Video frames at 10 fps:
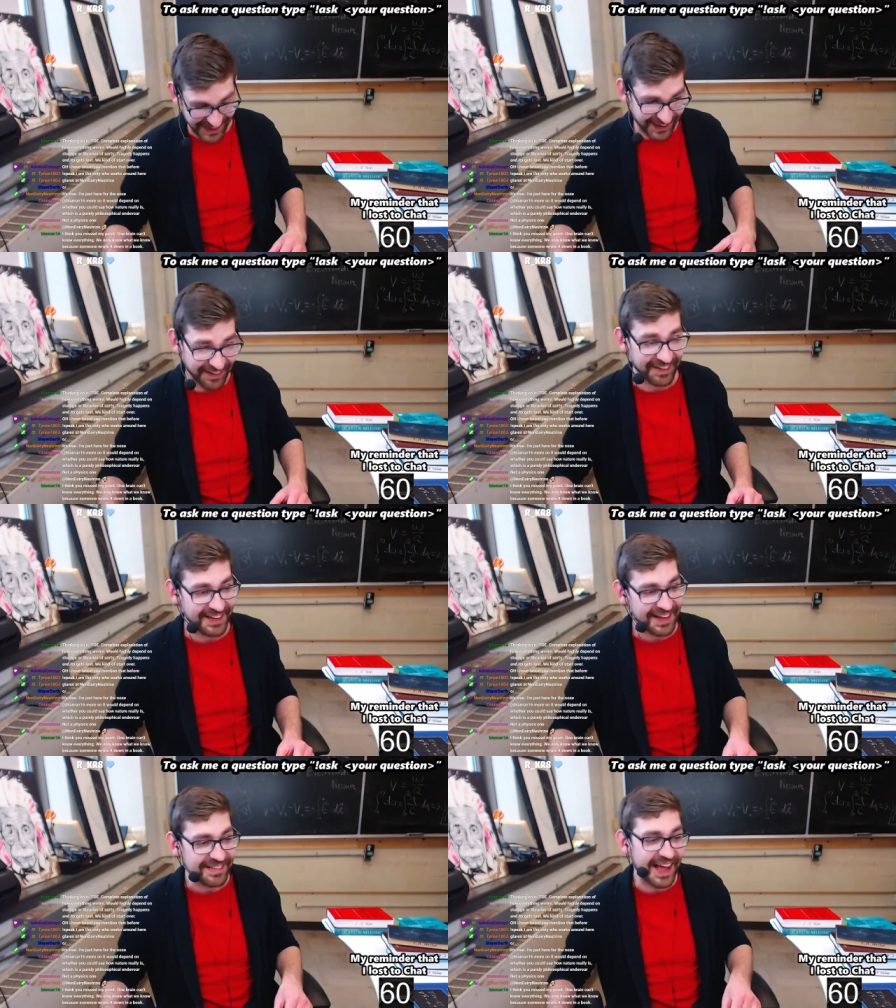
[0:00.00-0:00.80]
here
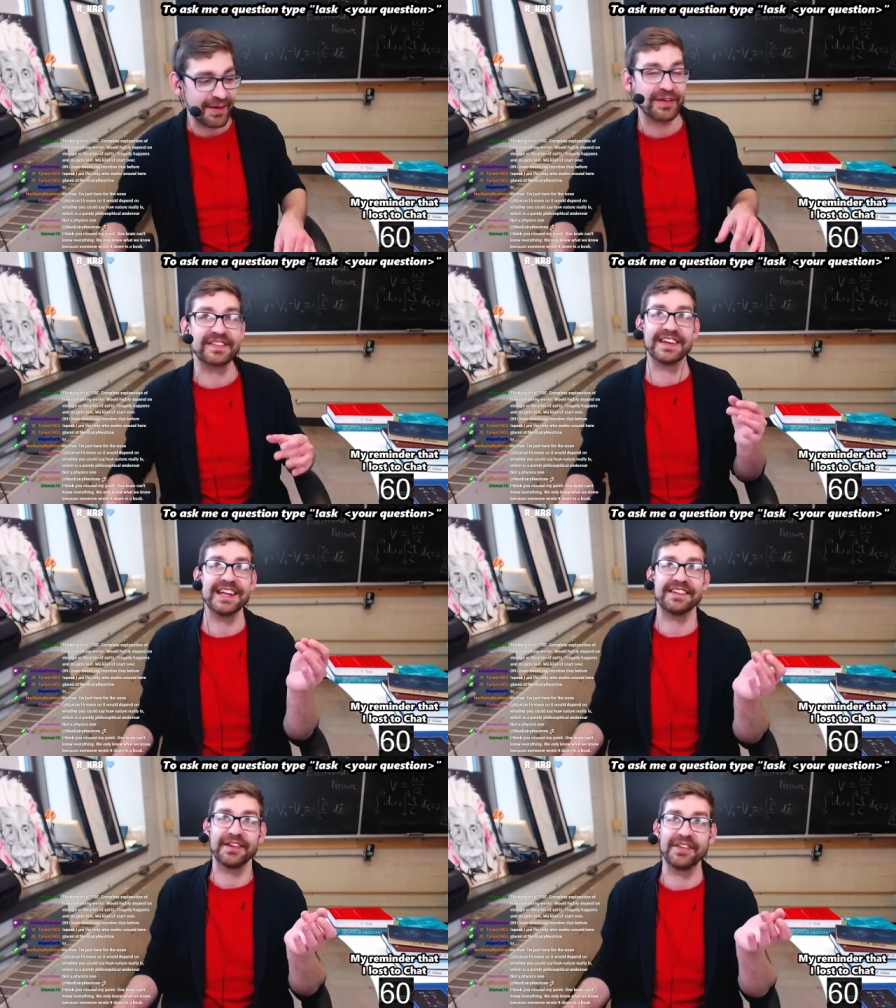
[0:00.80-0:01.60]
like what's
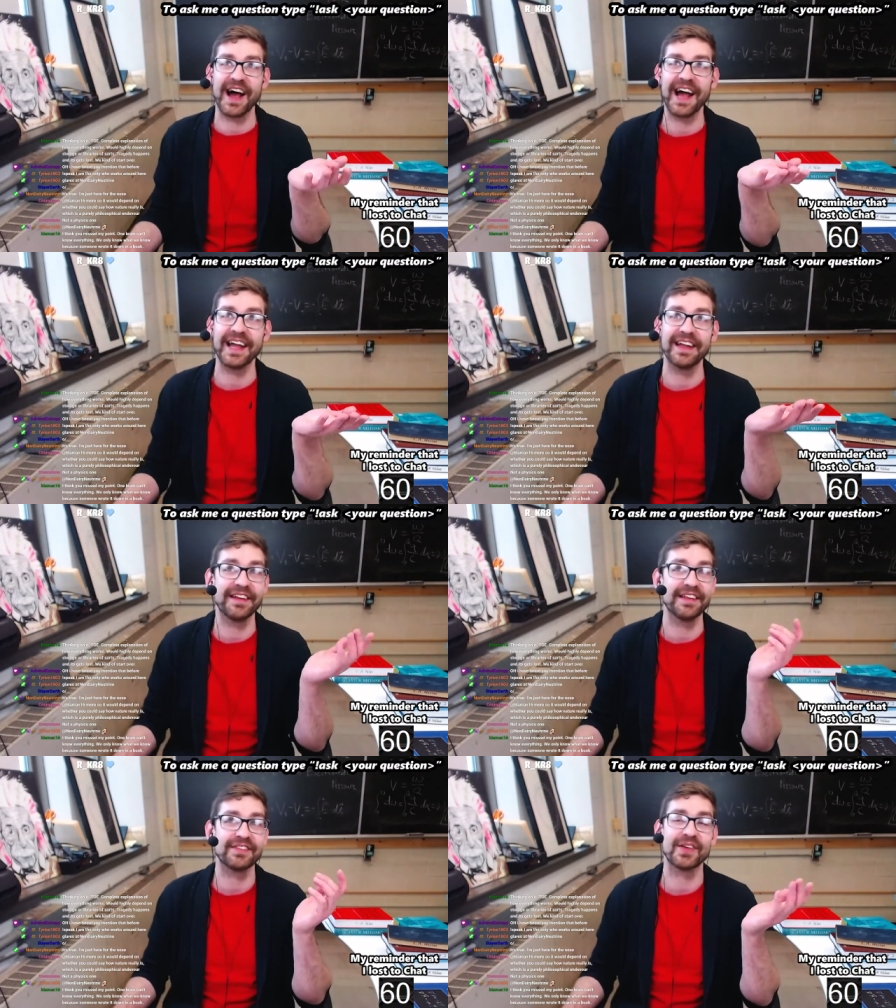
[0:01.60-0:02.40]

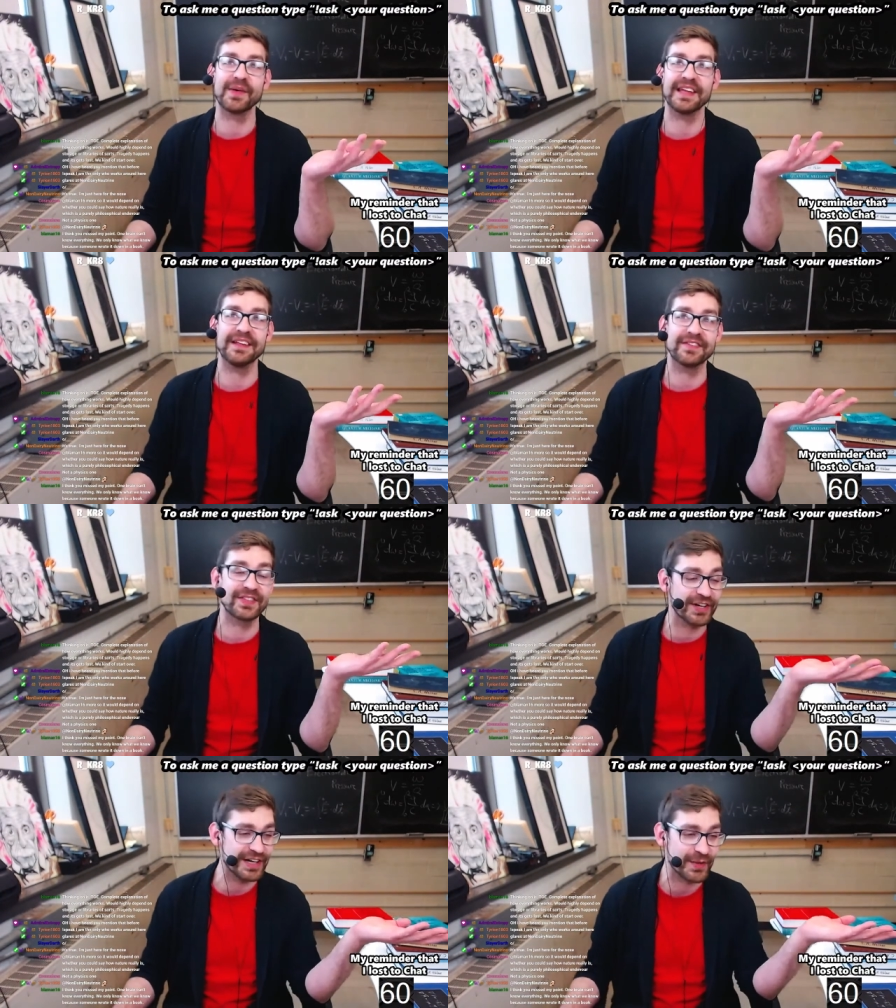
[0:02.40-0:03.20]
1909 so he's
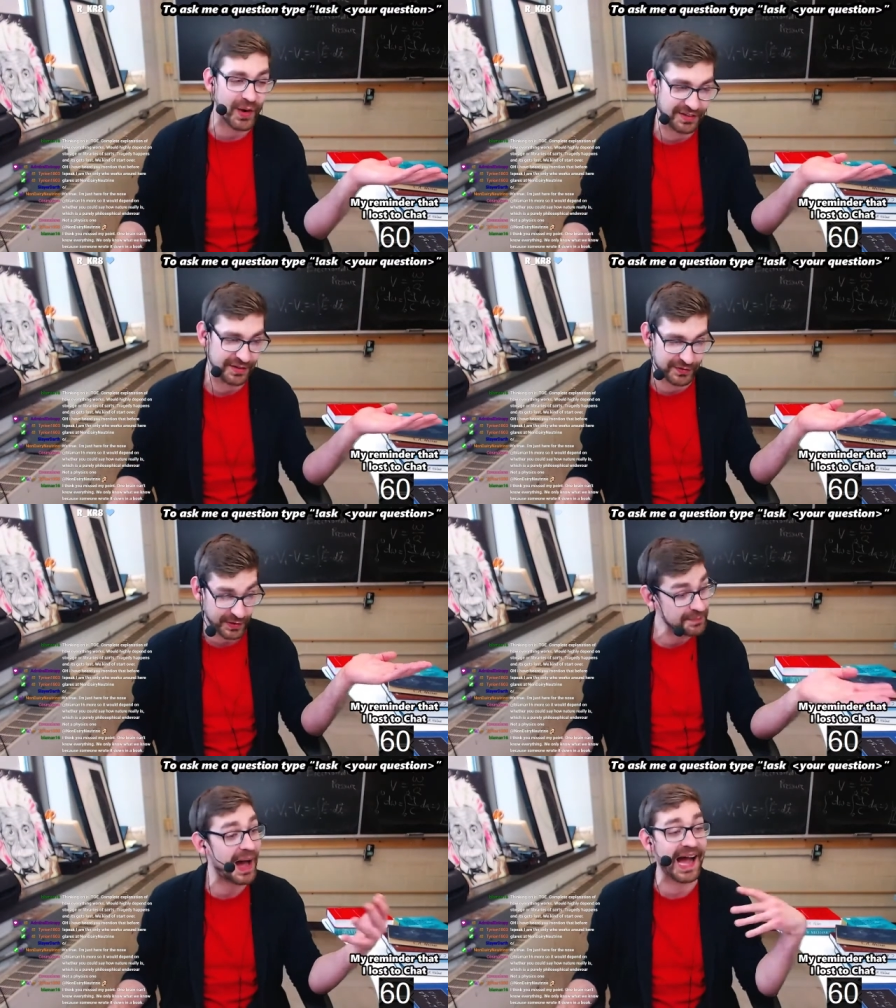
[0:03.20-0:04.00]
31 years
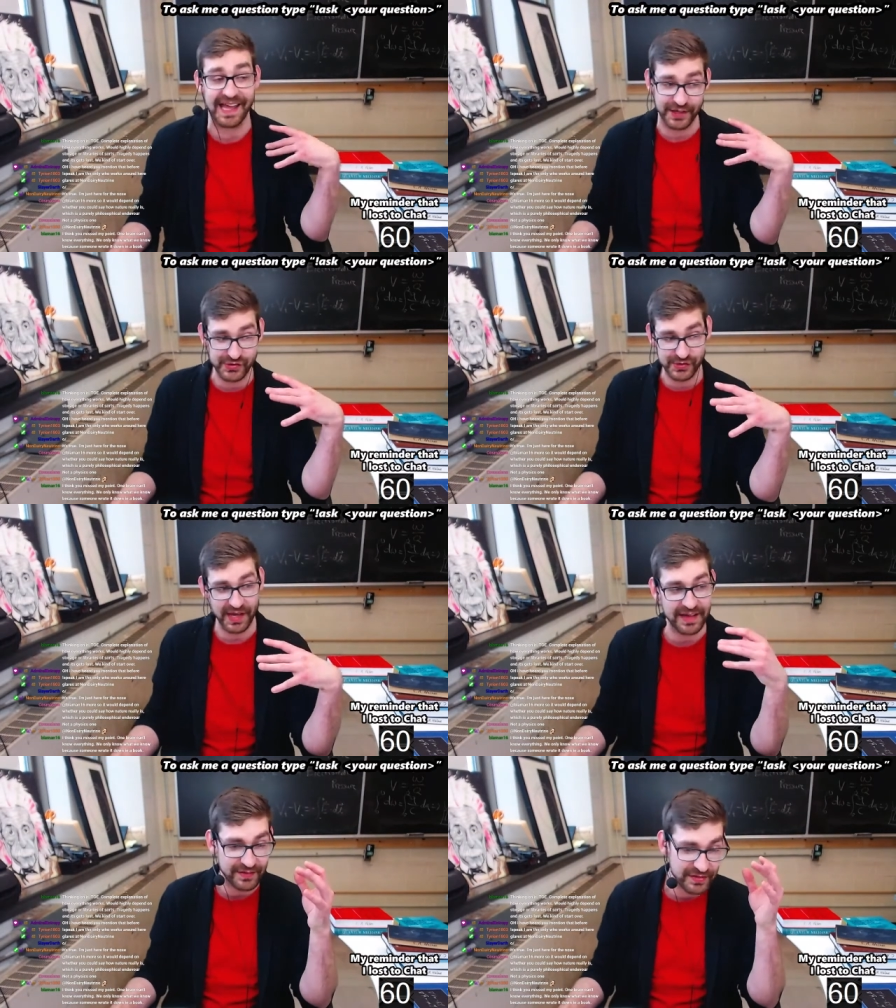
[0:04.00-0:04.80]
old he's my age
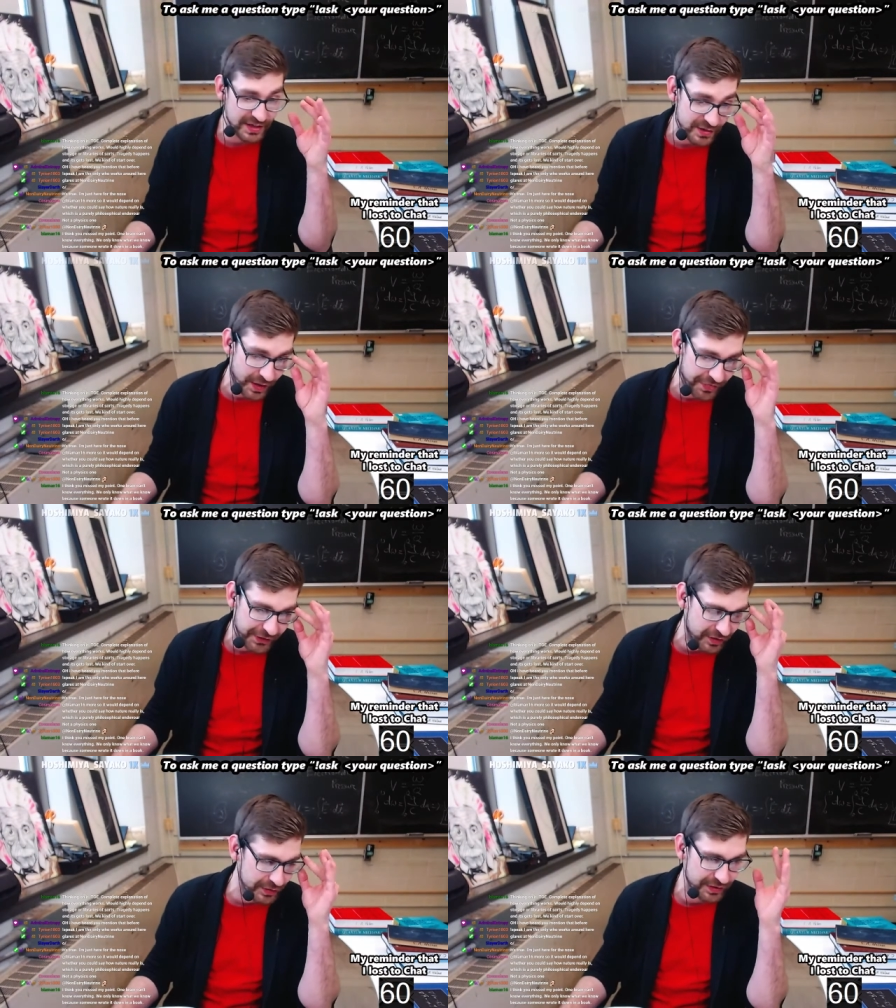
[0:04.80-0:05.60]
okay he's 31
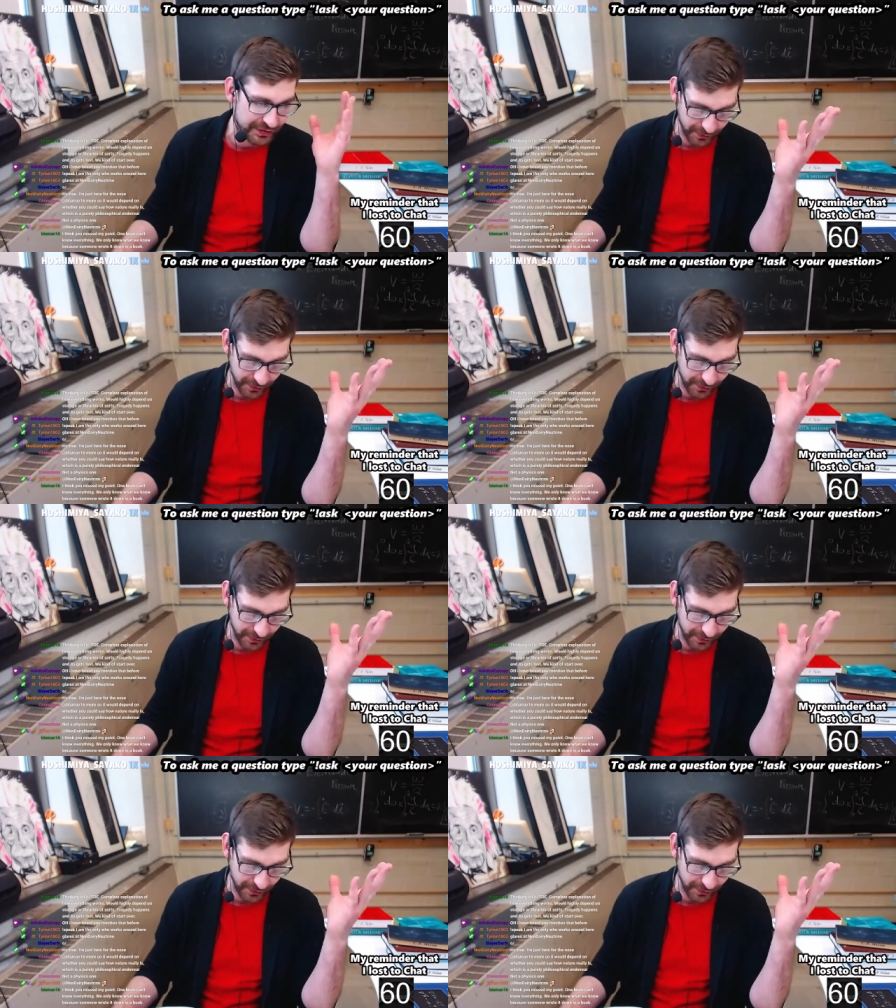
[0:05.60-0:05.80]
32 years